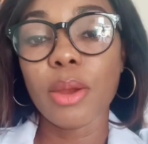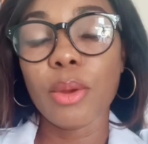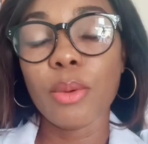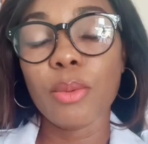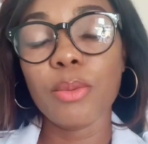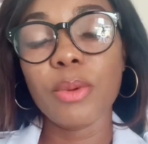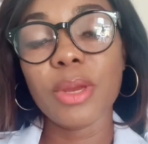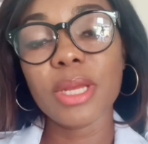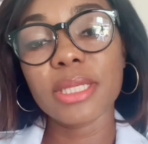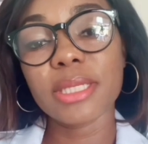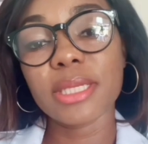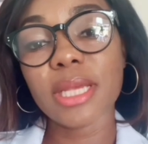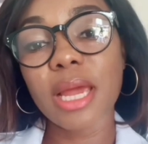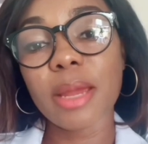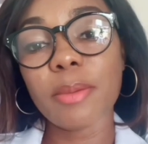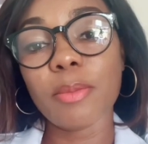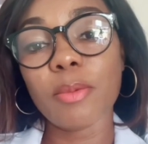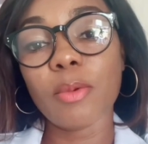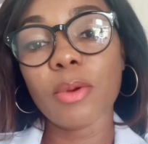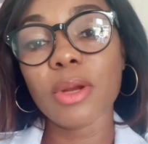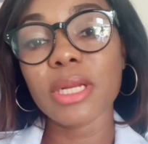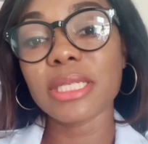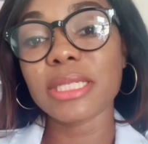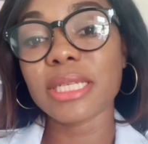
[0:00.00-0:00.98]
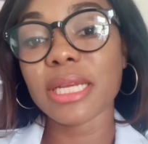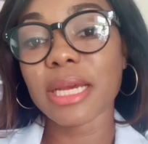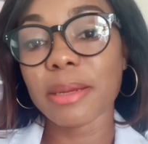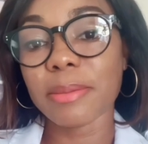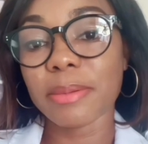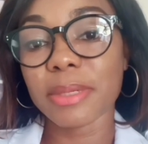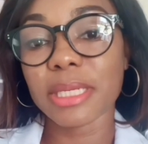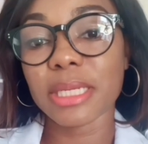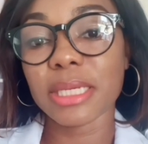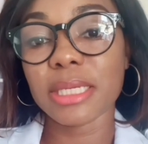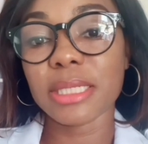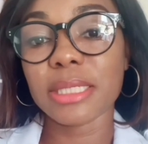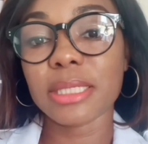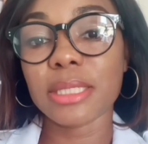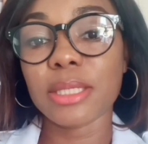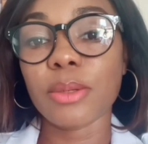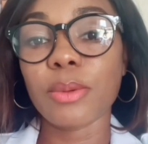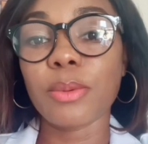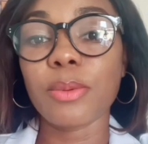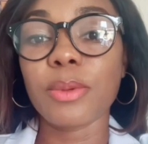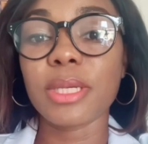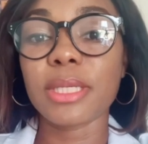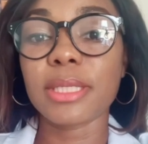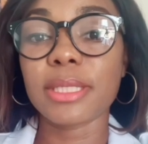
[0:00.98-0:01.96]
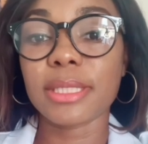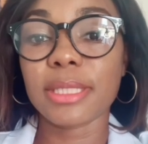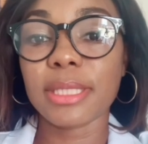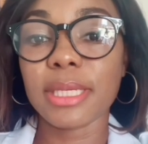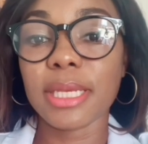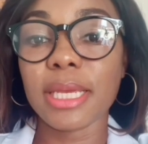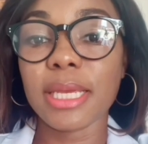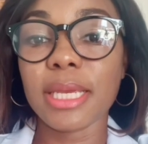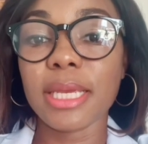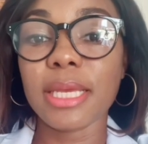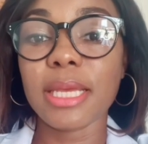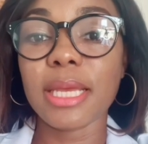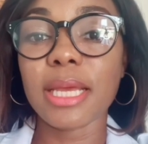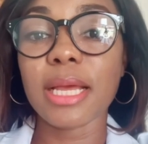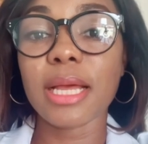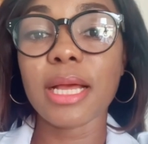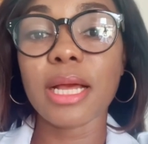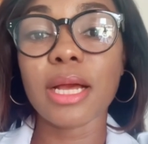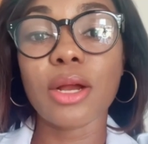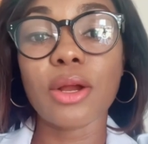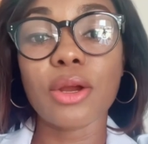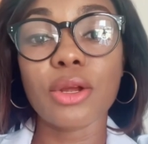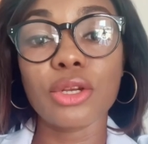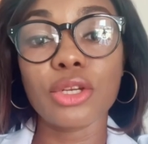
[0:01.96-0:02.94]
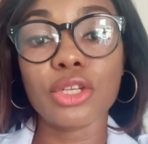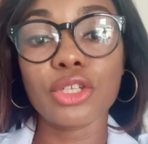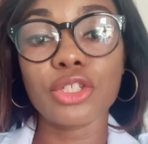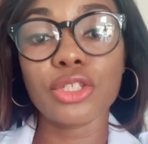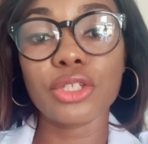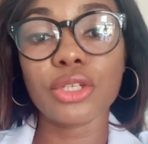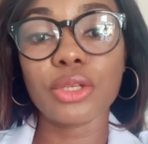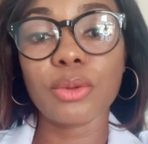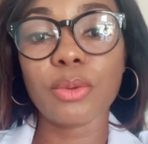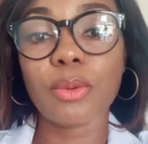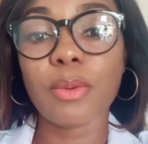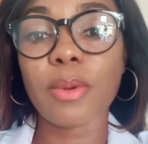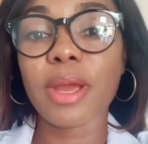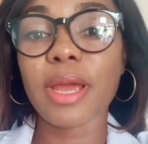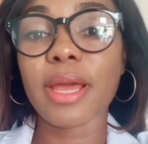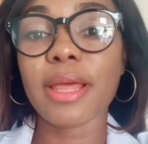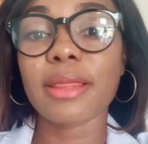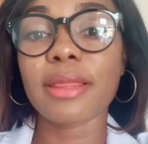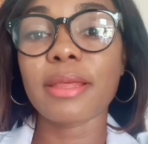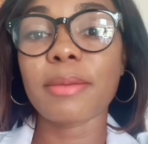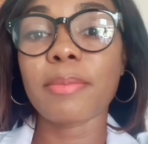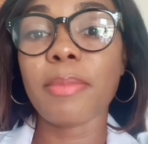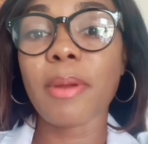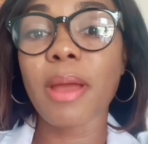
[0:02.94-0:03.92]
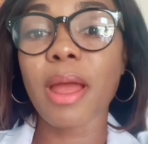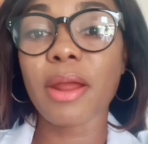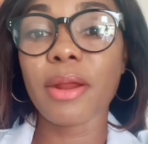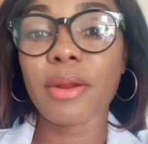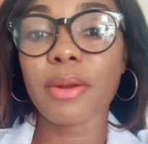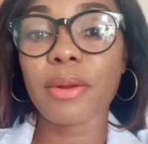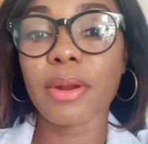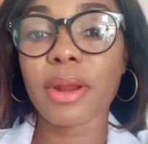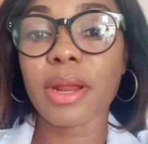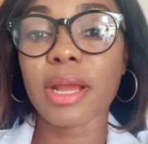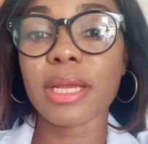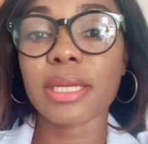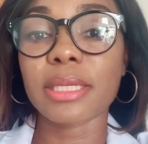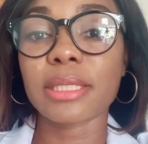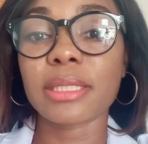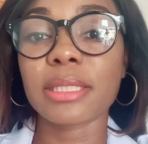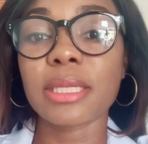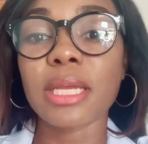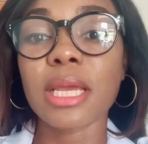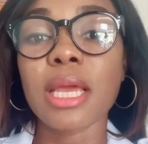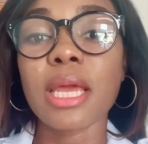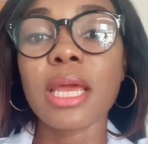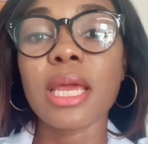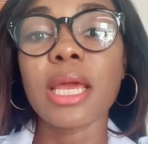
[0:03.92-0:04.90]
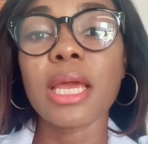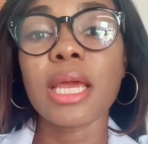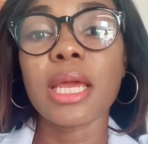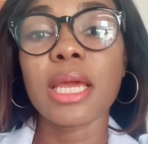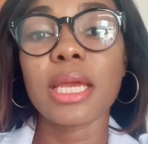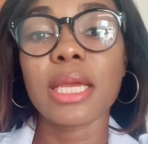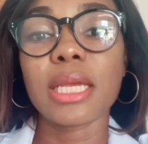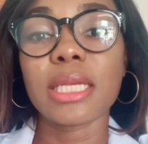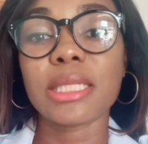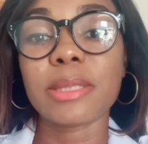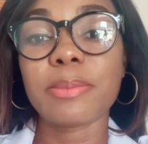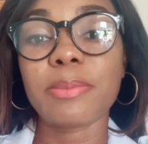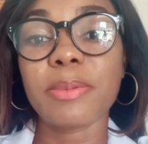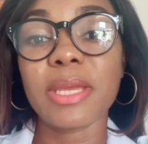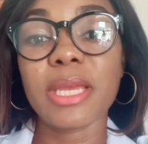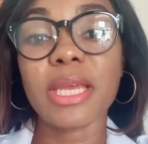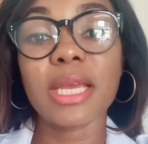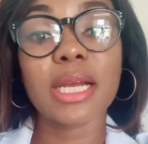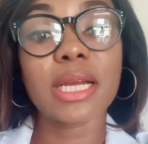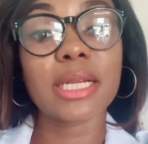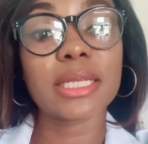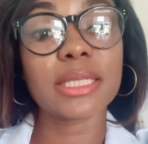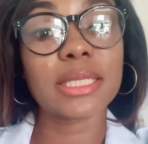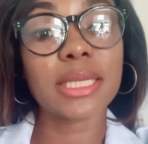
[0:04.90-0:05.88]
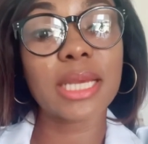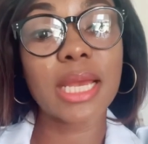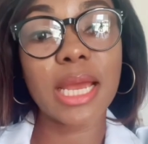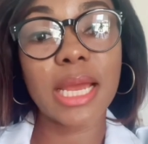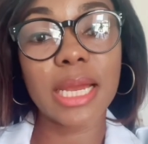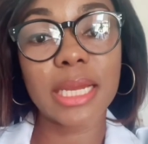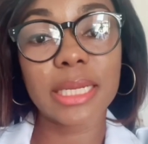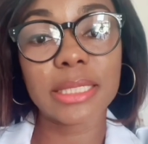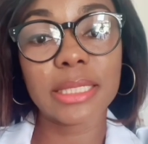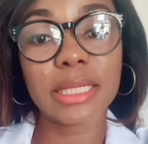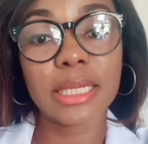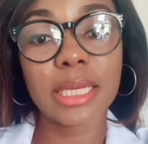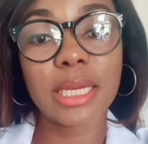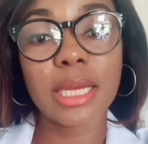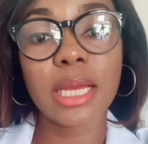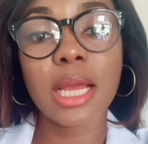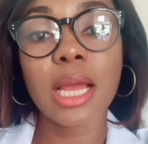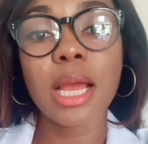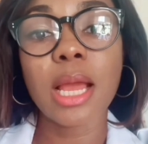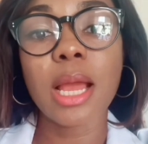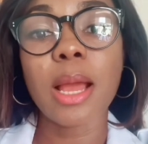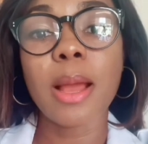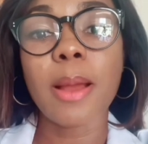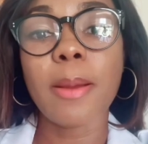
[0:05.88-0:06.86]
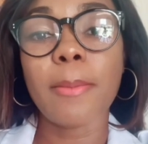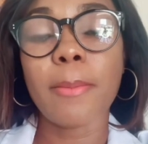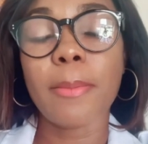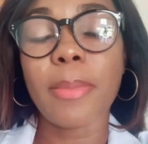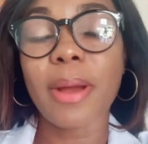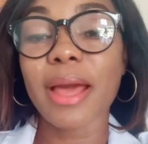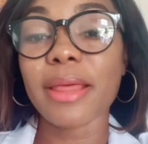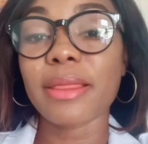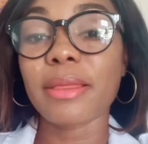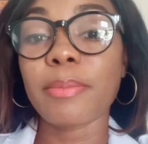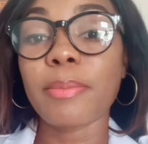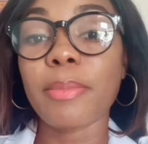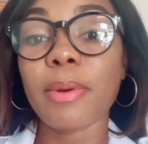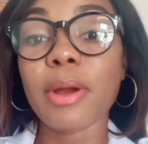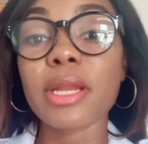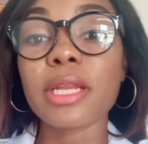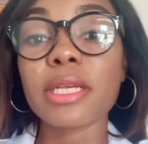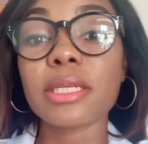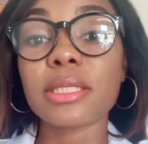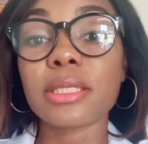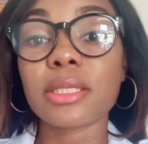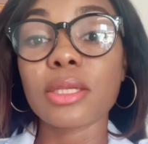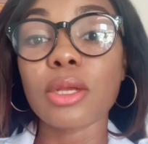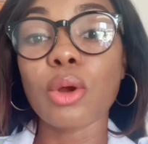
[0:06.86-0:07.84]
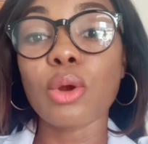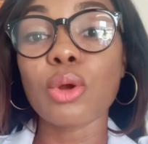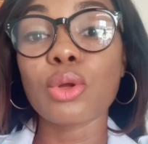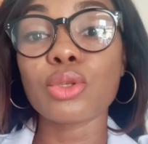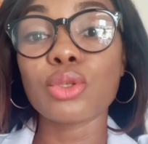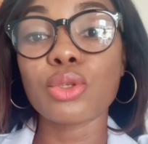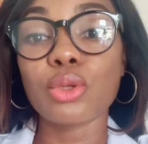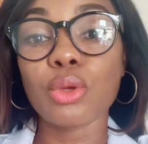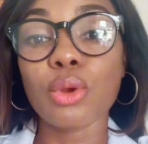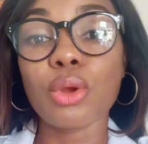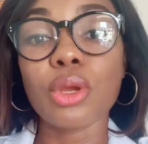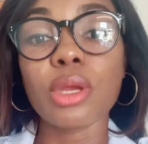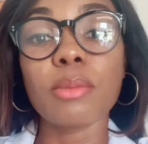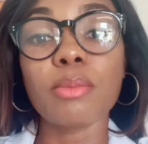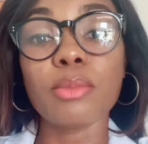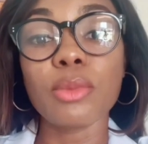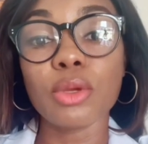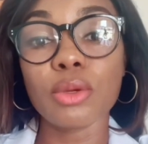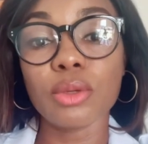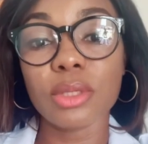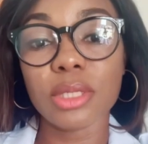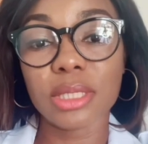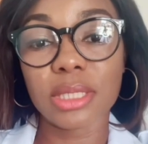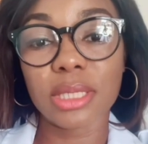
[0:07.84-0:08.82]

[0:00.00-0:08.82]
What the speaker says: With type 1 diabetes, we see a condition where the pancreas is being attacked by the body's autoimmune